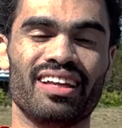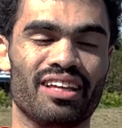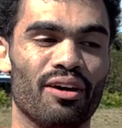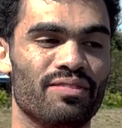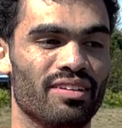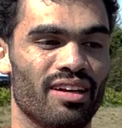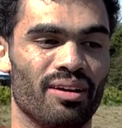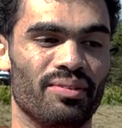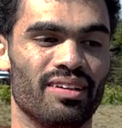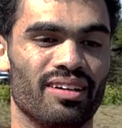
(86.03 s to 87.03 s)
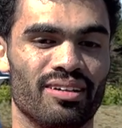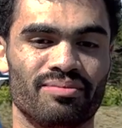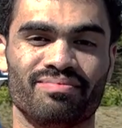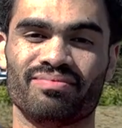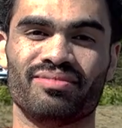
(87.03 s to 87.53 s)
Definitely. I mean,
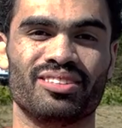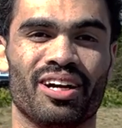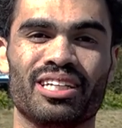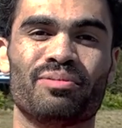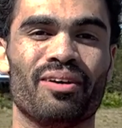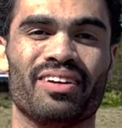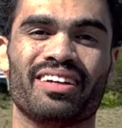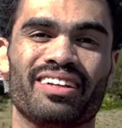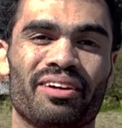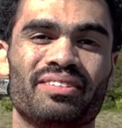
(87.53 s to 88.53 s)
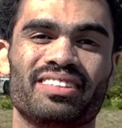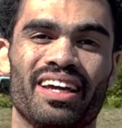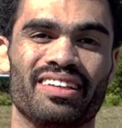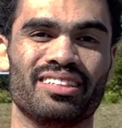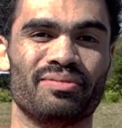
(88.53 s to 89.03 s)
Johnny's probably not going to like me
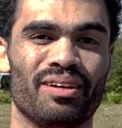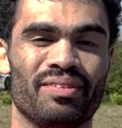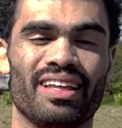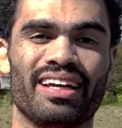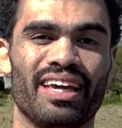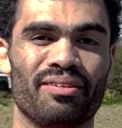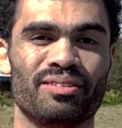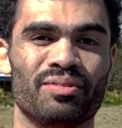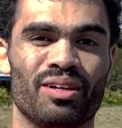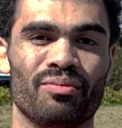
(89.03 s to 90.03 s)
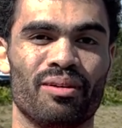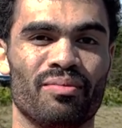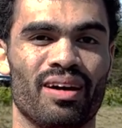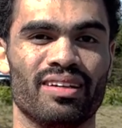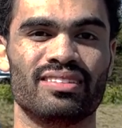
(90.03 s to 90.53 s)
saying this, but I mean, that game has been on my
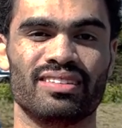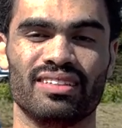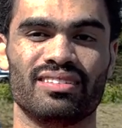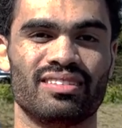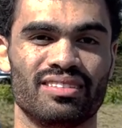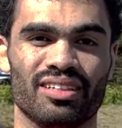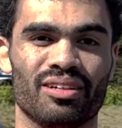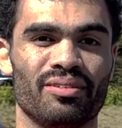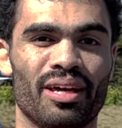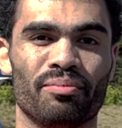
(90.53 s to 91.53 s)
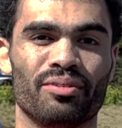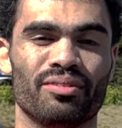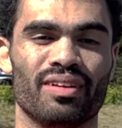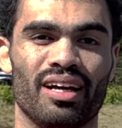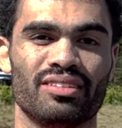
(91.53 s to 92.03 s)
mind since
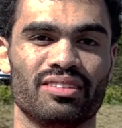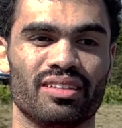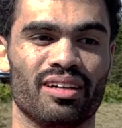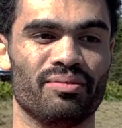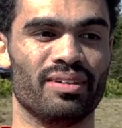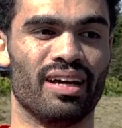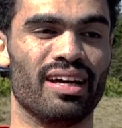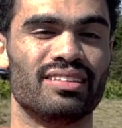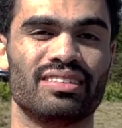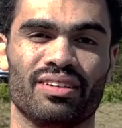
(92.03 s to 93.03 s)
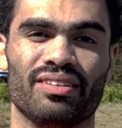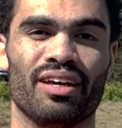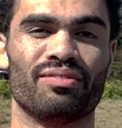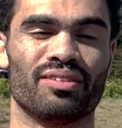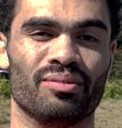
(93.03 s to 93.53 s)
April of last year. I mean, I had to sit on
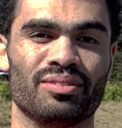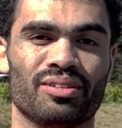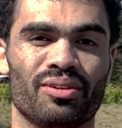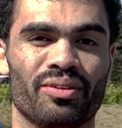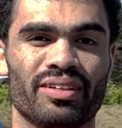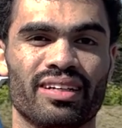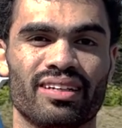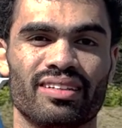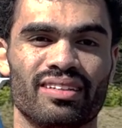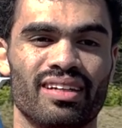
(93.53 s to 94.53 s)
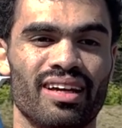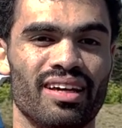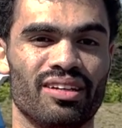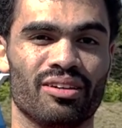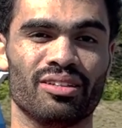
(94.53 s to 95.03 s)
that for almost the whole year, and
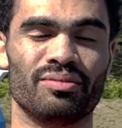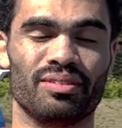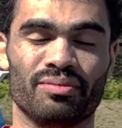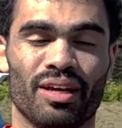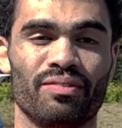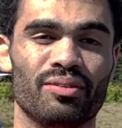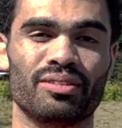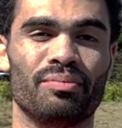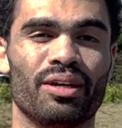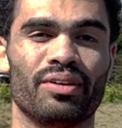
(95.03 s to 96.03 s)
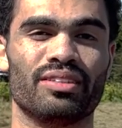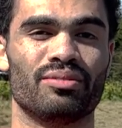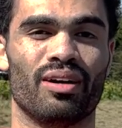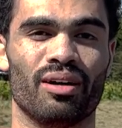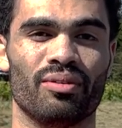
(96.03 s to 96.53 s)
it definitely was a big
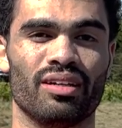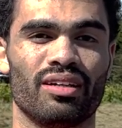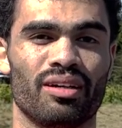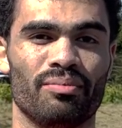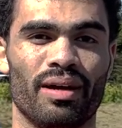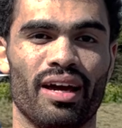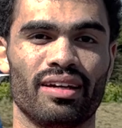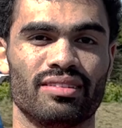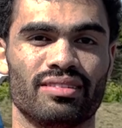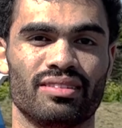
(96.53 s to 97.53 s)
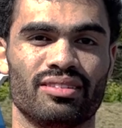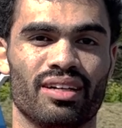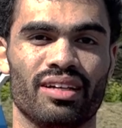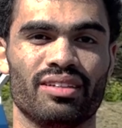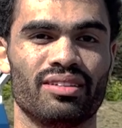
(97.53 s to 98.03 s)
reason why I wanted to come back, is to
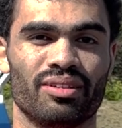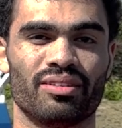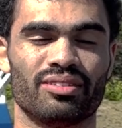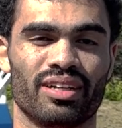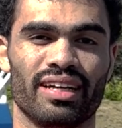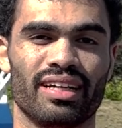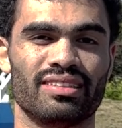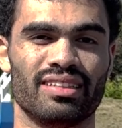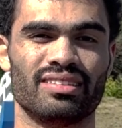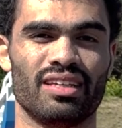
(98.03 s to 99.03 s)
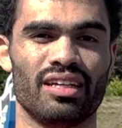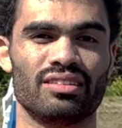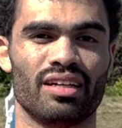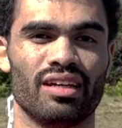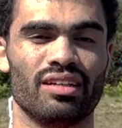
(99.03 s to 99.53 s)
try and try to get to this
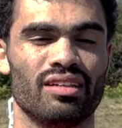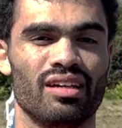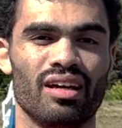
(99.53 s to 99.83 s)
stage again. And